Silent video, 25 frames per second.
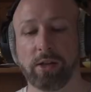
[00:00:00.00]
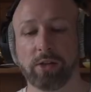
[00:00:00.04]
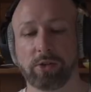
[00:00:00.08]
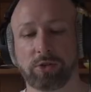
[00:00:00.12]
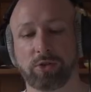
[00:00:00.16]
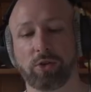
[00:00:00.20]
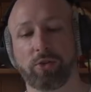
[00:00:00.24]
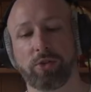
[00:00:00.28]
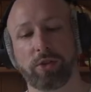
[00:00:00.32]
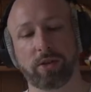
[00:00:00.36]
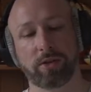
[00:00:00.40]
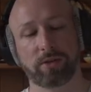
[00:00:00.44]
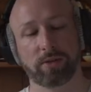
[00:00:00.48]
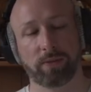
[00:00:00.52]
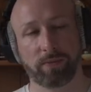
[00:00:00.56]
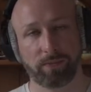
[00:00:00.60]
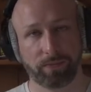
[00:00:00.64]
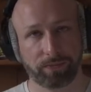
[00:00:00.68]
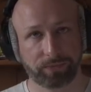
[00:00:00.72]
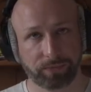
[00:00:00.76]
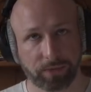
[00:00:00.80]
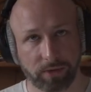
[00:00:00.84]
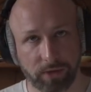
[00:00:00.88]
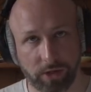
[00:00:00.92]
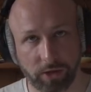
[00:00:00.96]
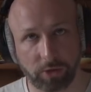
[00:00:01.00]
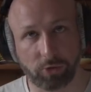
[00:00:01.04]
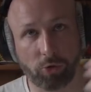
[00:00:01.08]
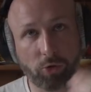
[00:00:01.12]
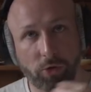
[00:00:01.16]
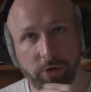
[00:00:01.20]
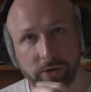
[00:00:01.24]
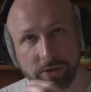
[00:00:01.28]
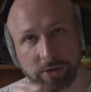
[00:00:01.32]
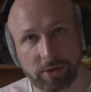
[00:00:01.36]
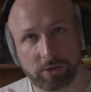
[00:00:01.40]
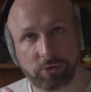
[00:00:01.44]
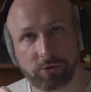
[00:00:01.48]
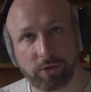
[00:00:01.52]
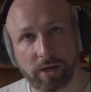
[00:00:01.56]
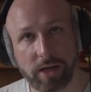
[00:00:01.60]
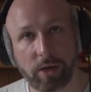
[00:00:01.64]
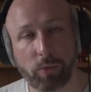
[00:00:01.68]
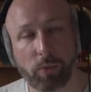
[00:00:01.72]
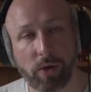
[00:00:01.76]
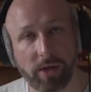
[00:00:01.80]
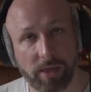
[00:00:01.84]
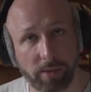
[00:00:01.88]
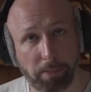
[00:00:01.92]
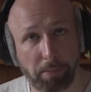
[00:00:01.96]
so that the chorus is really
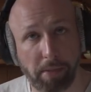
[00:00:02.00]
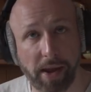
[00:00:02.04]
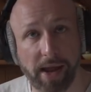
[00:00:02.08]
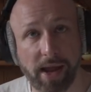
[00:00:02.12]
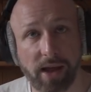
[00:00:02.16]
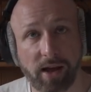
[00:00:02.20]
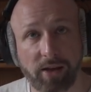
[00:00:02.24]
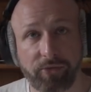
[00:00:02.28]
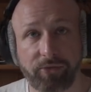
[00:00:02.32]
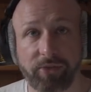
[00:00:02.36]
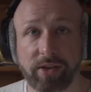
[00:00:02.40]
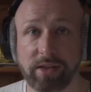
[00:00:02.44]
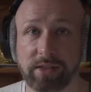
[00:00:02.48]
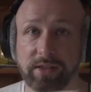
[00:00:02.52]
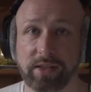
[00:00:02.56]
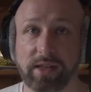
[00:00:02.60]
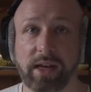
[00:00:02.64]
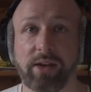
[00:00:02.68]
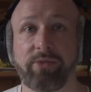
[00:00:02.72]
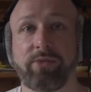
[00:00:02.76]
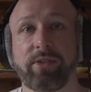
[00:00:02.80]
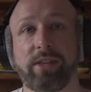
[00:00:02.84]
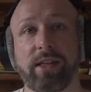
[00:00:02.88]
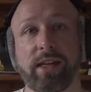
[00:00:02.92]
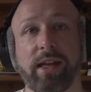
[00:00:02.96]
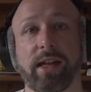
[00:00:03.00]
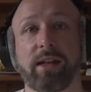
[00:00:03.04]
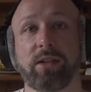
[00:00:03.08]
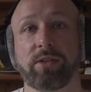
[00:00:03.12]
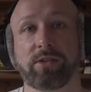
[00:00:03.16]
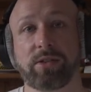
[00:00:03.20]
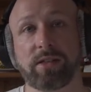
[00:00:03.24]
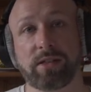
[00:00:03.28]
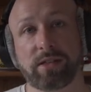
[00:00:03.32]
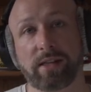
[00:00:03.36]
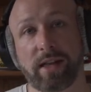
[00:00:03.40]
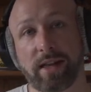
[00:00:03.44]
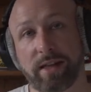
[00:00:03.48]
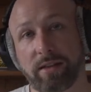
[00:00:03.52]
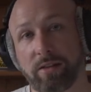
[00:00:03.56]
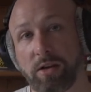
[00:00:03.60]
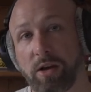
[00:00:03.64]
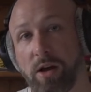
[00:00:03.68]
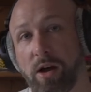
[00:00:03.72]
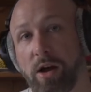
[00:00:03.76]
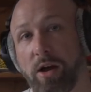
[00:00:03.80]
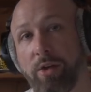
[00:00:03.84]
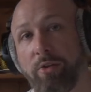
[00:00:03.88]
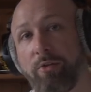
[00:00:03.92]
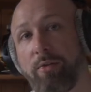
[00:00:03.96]
where the payoff is and everything else is like the
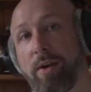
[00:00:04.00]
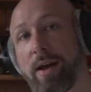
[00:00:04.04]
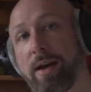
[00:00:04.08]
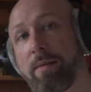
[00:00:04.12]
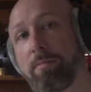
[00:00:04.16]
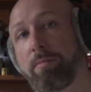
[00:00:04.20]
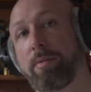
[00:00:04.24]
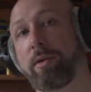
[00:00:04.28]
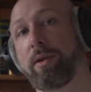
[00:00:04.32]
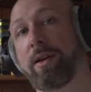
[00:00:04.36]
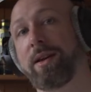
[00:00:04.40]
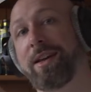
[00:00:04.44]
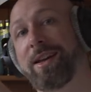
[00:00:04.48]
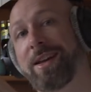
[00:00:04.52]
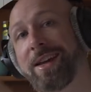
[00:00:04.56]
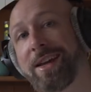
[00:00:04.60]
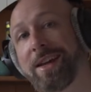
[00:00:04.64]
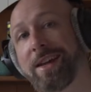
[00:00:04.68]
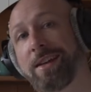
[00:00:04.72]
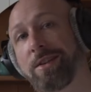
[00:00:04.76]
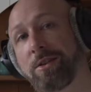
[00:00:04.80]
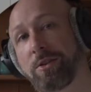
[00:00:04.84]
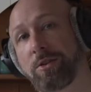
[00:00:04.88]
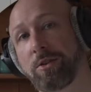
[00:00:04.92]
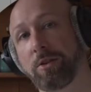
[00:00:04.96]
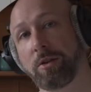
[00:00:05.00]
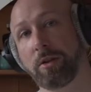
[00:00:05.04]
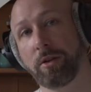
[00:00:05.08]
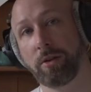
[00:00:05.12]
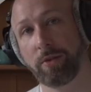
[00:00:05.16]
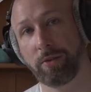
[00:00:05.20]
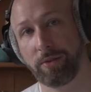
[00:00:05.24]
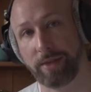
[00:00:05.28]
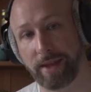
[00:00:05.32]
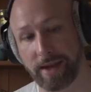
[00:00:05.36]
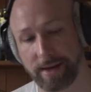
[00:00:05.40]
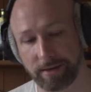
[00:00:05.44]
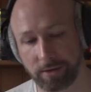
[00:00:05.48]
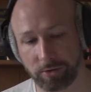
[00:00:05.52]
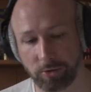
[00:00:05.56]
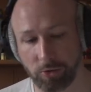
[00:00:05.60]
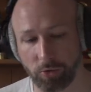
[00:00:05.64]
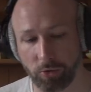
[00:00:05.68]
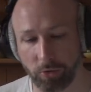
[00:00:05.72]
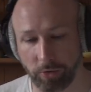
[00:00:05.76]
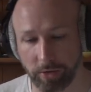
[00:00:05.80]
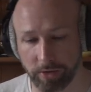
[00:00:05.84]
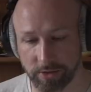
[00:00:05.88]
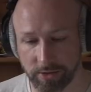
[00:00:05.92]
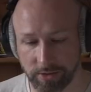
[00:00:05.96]
on-ramp into that
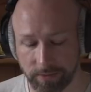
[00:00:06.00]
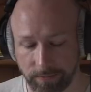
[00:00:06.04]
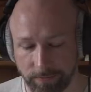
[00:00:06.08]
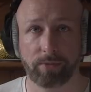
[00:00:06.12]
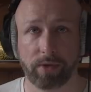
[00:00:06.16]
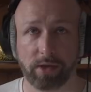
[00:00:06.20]
chorus.